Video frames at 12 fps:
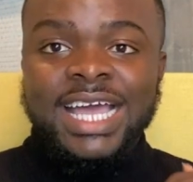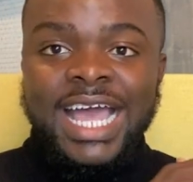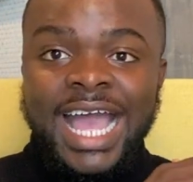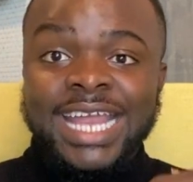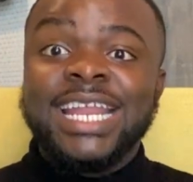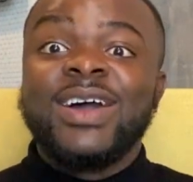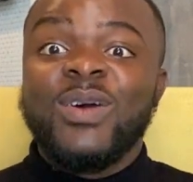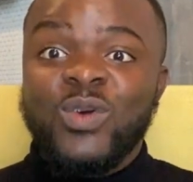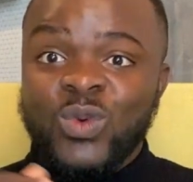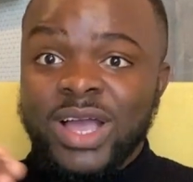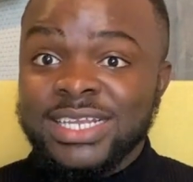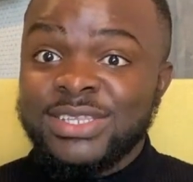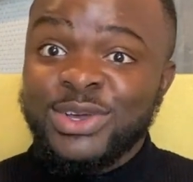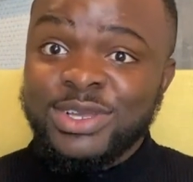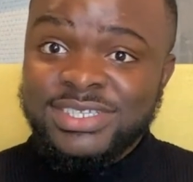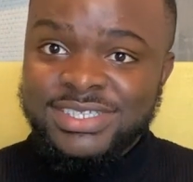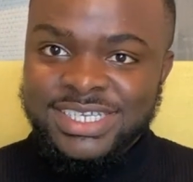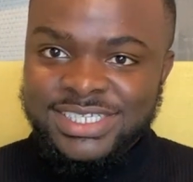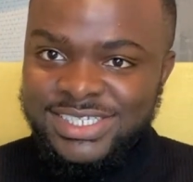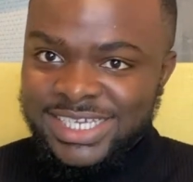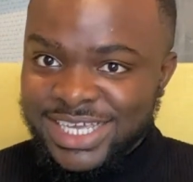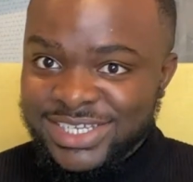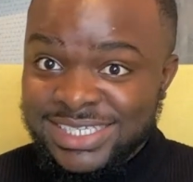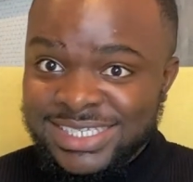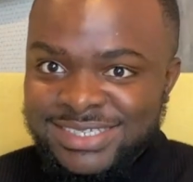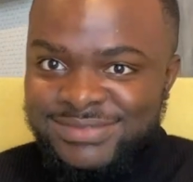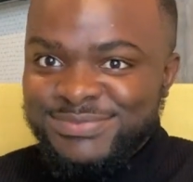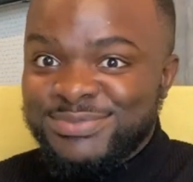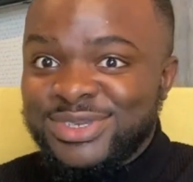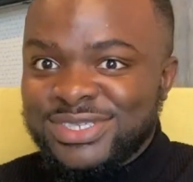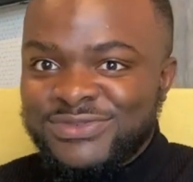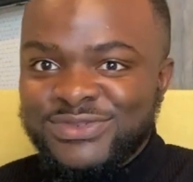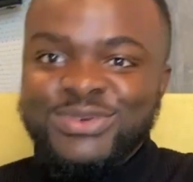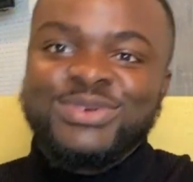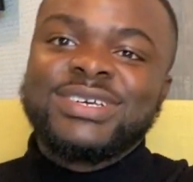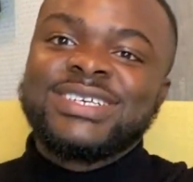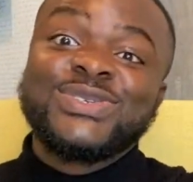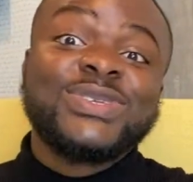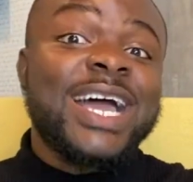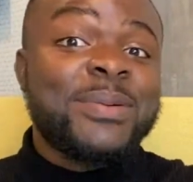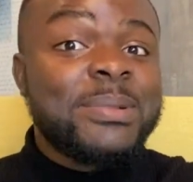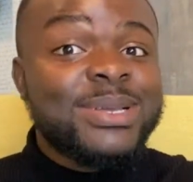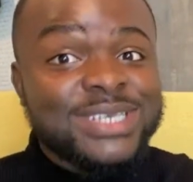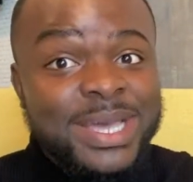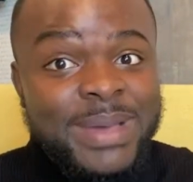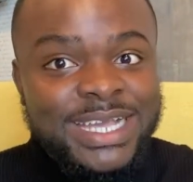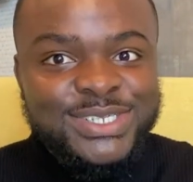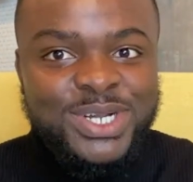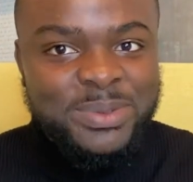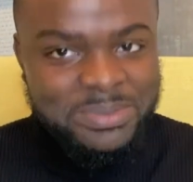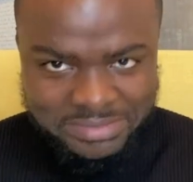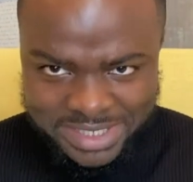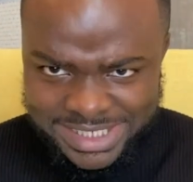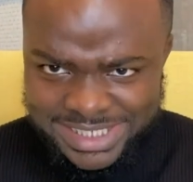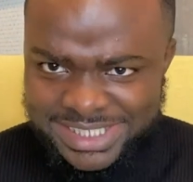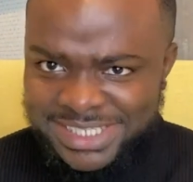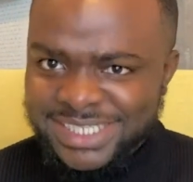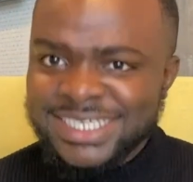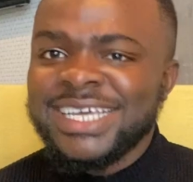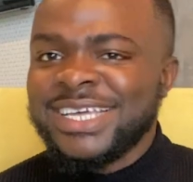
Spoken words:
and now we're at the third stage. Can you see? Beautiful. So now I'm about to get my job, isn't it?